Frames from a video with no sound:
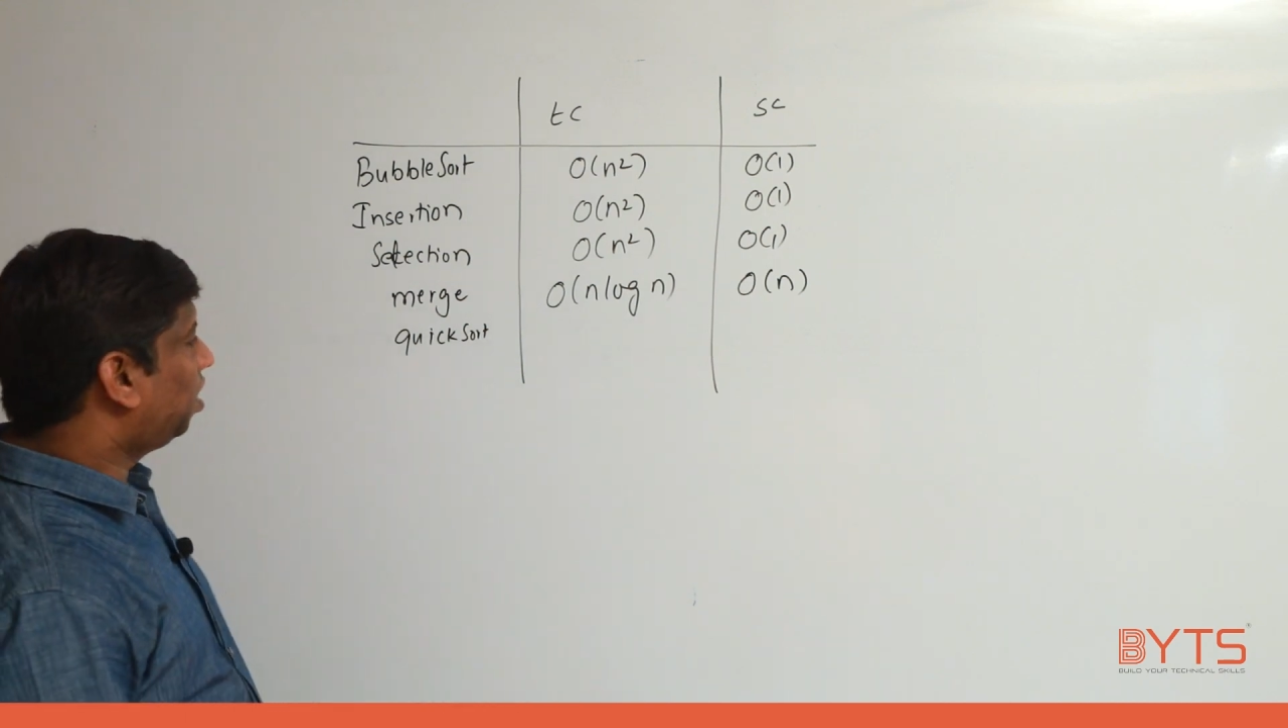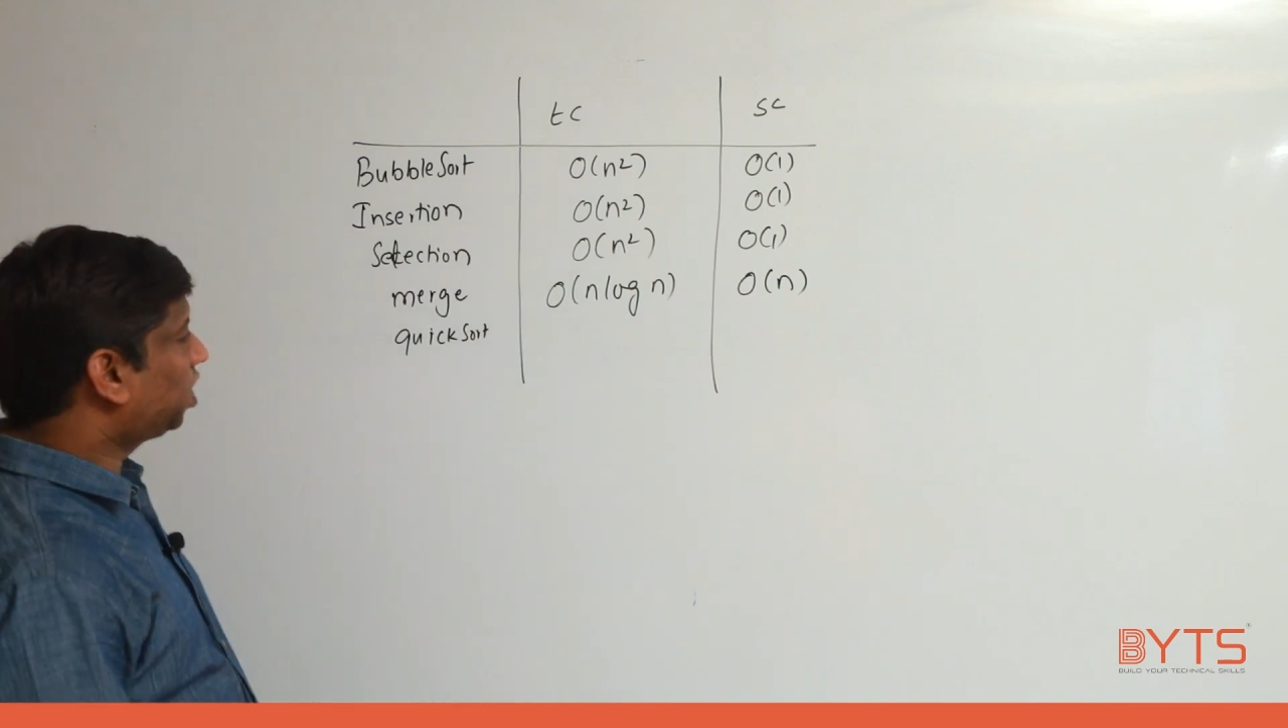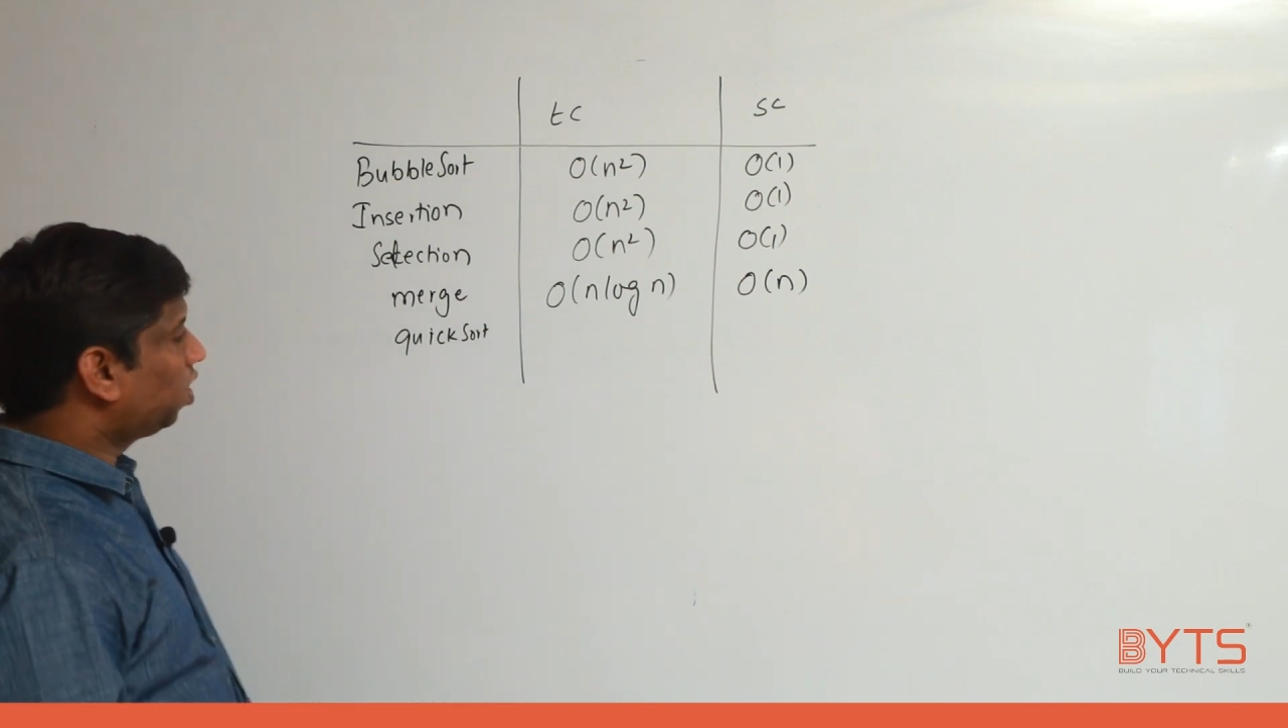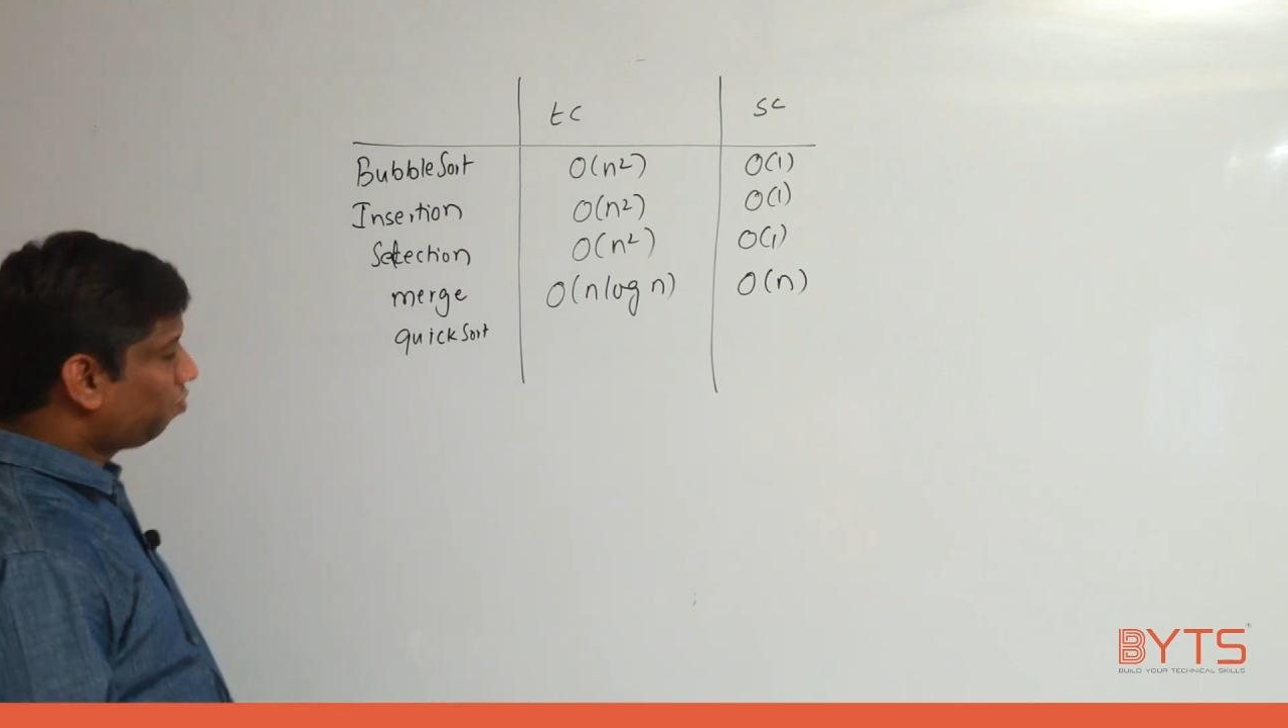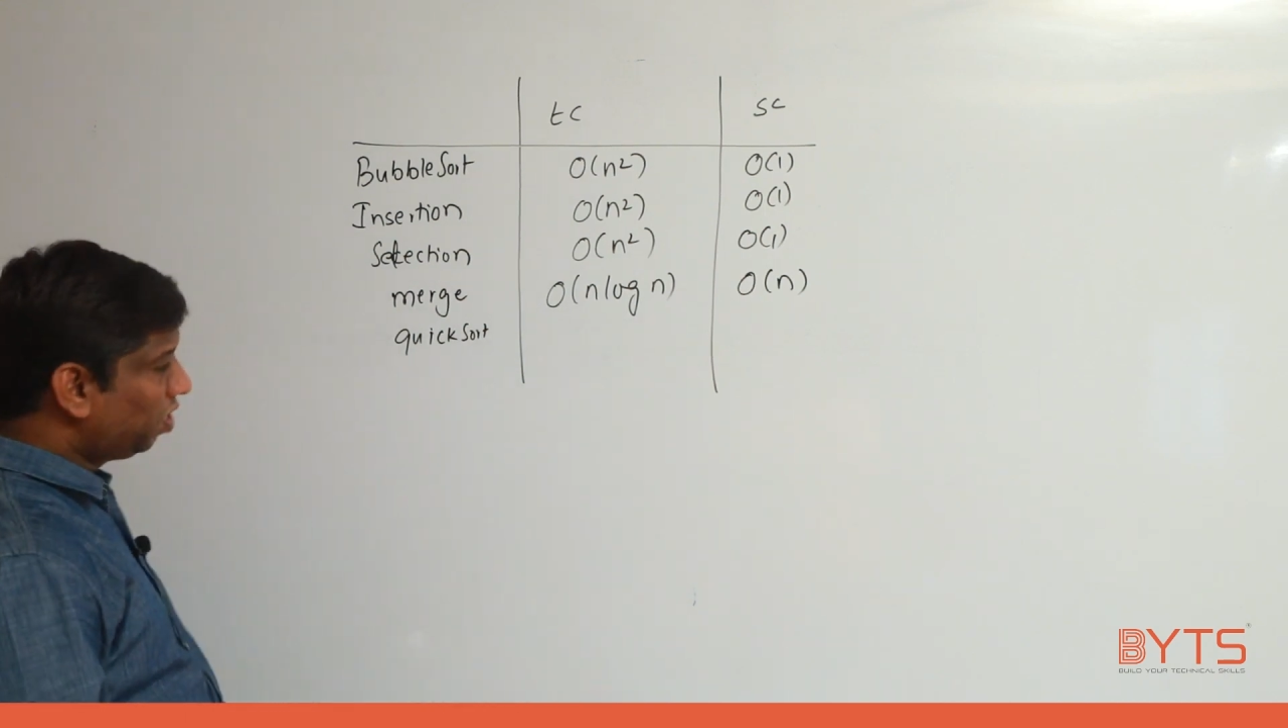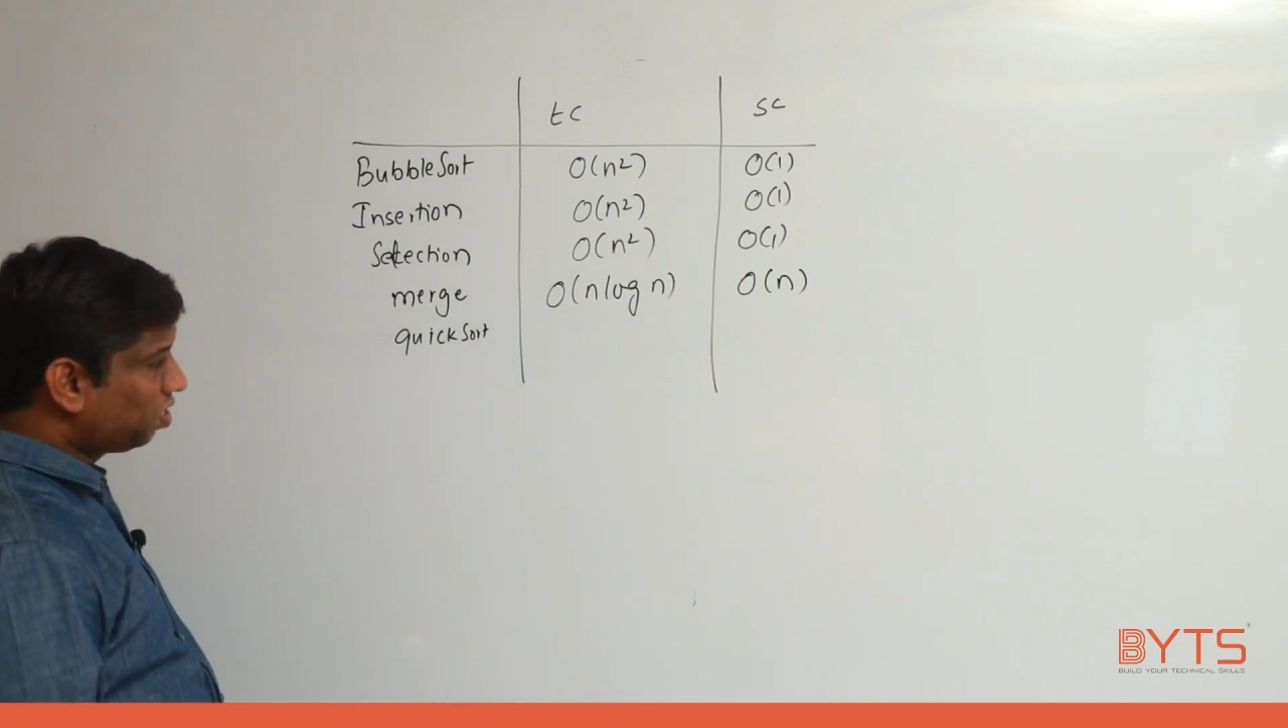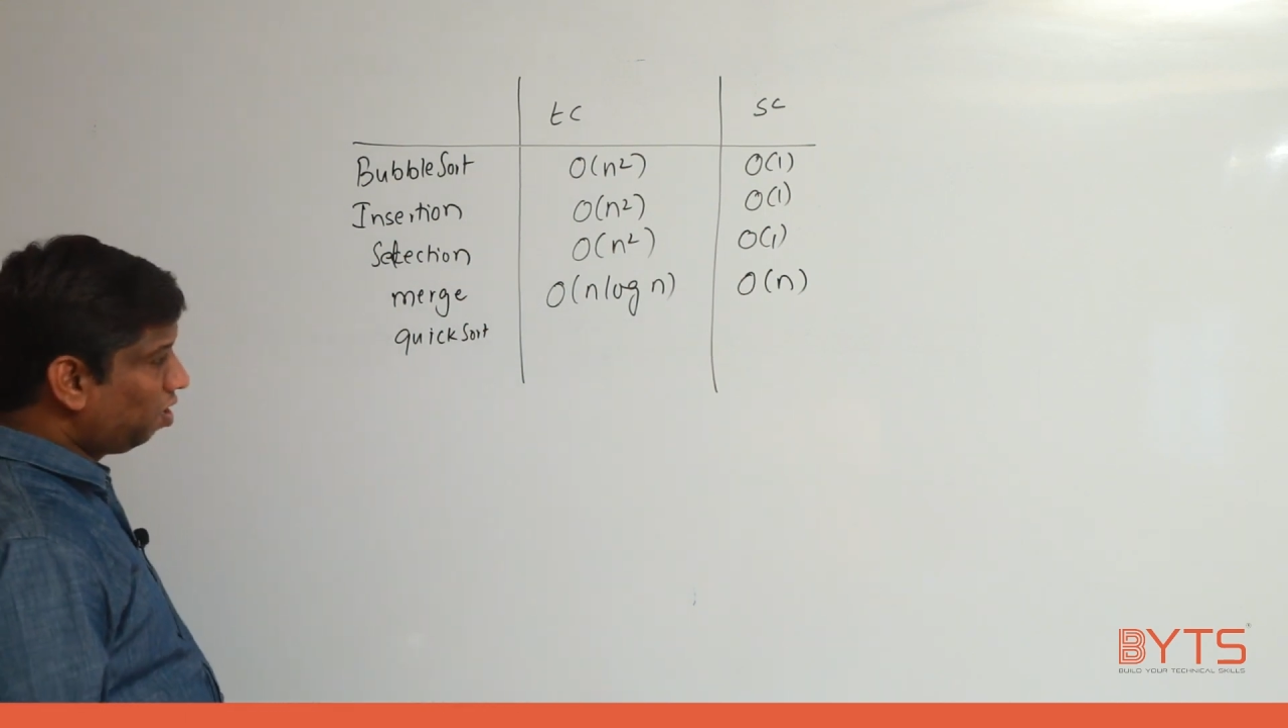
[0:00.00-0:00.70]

next quick